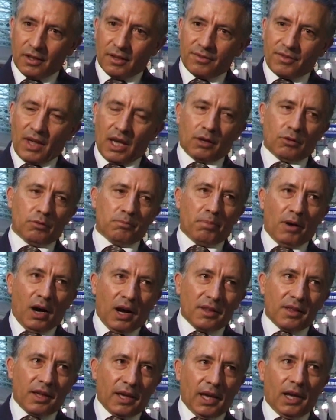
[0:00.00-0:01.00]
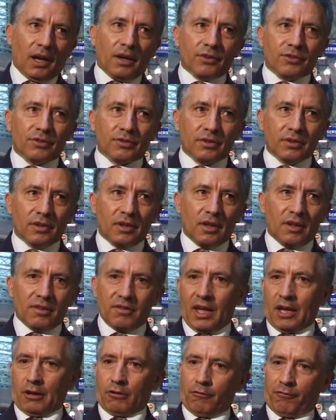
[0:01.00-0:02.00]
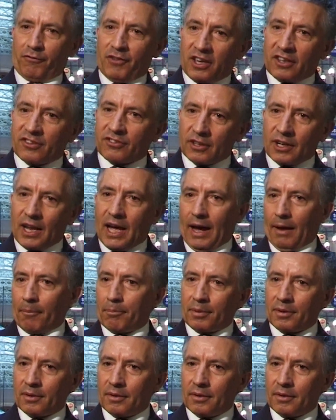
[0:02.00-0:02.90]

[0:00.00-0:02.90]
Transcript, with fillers: They could buy the house, they could fix it up,